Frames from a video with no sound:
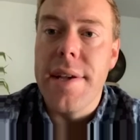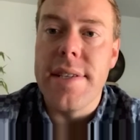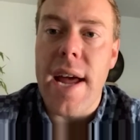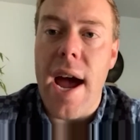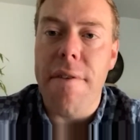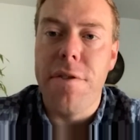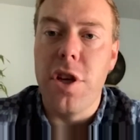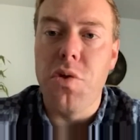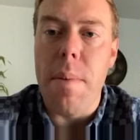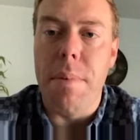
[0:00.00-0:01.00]
staff for
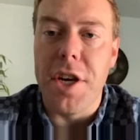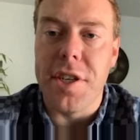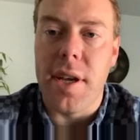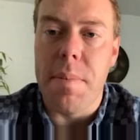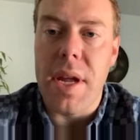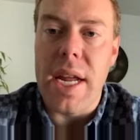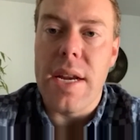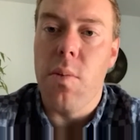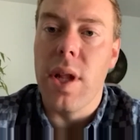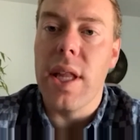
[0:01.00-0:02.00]
the Joint Budget
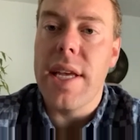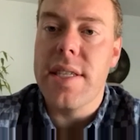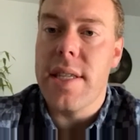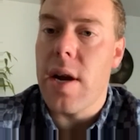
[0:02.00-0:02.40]
Committee released